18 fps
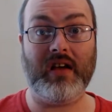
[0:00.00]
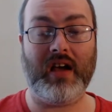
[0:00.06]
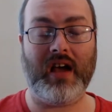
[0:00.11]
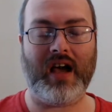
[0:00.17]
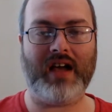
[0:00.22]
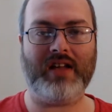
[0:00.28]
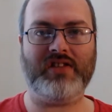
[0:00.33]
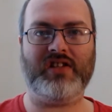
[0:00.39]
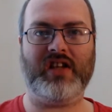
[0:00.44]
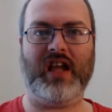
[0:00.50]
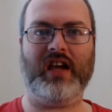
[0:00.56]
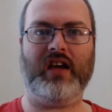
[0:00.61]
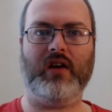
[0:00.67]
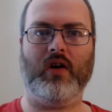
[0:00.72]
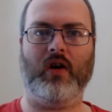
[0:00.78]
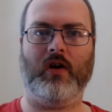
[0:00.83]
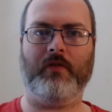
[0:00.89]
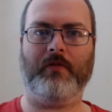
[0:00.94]
and
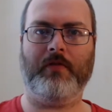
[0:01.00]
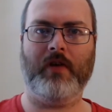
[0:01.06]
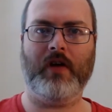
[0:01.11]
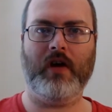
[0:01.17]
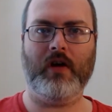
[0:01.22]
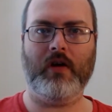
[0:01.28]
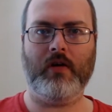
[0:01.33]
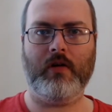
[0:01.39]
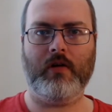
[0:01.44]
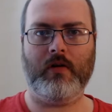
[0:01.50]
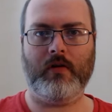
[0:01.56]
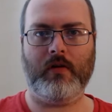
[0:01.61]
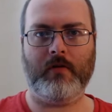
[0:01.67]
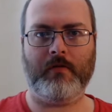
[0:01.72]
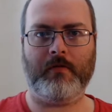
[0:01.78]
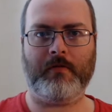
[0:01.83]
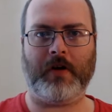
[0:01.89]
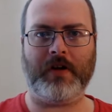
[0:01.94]
second off,
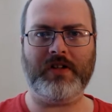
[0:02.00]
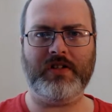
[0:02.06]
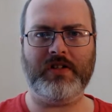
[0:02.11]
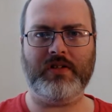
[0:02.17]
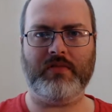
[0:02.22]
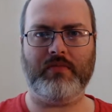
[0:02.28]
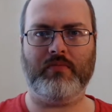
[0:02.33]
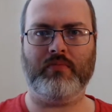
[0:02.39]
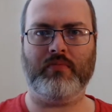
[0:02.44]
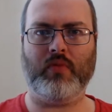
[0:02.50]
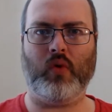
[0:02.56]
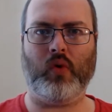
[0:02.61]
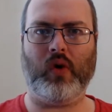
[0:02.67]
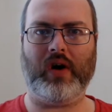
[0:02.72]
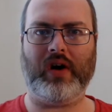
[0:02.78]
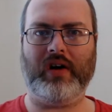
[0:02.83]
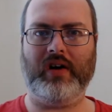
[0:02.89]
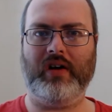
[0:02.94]
fund
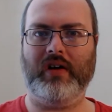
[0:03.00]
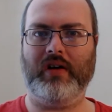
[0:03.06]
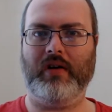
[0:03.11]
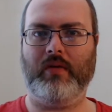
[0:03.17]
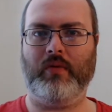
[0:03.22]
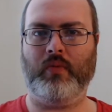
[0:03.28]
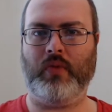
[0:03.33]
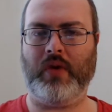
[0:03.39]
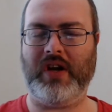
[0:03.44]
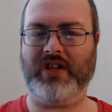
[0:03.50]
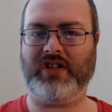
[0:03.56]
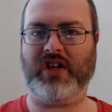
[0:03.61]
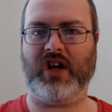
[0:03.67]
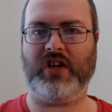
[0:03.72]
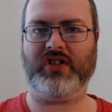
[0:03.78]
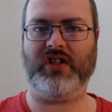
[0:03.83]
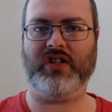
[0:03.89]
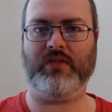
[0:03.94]
more
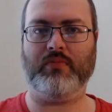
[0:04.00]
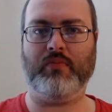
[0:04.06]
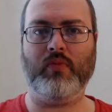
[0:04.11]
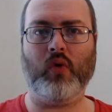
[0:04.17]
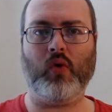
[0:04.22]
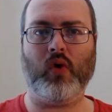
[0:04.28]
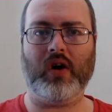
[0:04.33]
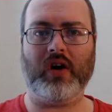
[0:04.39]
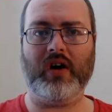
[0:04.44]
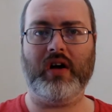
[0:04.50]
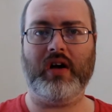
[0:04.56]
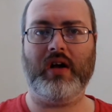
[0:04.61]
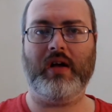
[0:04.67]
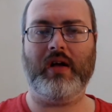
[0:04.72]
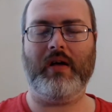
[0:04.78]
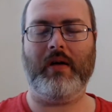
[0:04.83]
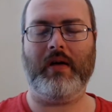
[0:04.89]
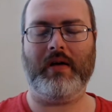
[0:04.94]
research into more
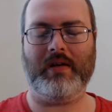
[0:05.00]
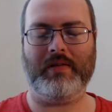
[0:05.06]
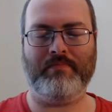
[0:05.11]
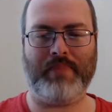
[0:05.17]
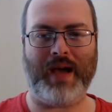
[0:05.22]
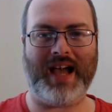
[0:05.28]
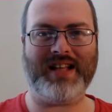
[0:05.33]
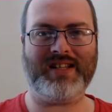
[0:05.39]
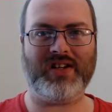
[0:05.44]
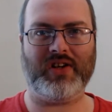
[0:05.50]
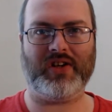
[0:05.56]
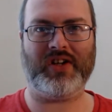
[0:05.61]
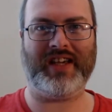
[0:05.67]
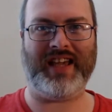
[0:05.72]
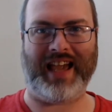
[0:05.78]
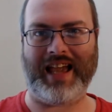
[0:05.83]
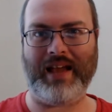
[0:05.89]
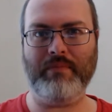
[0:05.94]
better
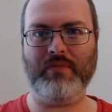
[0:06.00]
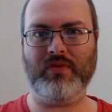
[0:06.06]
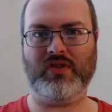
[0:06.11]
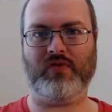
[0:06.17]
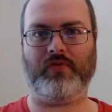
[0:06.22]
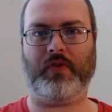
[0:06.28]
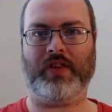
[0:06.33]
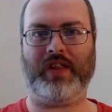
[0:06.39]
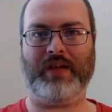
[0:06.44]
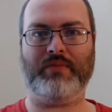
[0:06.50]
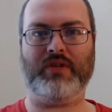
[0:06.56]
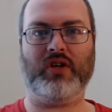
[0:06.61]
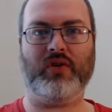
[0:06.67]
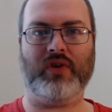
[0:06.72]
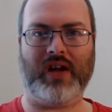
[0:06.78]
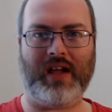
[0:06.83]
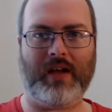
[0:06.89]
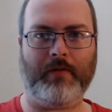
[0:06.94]
games for them to
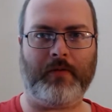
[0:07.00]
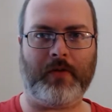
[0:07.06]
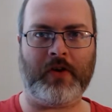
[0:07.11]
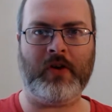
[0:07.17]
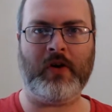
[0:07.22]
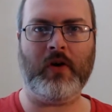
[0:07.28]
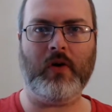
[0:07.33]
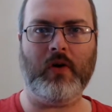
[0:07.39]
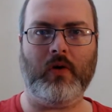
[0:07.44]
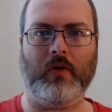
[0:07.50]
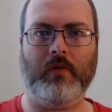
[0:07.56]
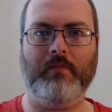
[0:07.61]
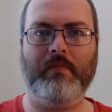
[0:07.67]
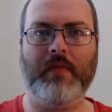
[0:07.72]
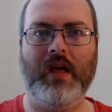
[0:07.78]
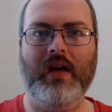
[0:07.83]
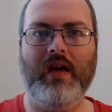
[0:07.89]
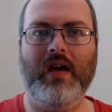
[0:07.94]
create for you.
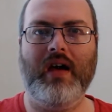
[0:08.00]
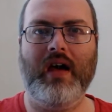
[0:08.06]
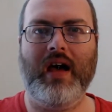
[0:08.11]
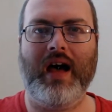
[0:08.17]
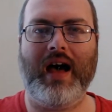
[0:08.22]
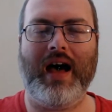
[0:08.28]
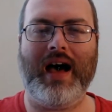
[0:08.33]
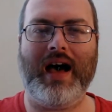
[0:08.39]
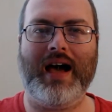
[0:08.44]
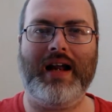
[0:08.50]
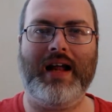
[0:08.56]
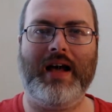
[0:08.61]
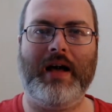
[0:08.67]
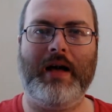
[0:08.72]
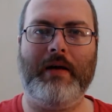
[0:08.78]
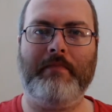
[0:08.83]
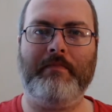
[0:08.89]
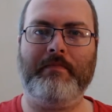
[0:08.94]

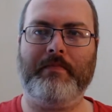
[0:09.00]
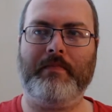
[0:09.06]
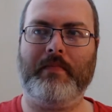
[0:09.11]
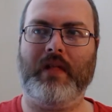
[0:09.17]
And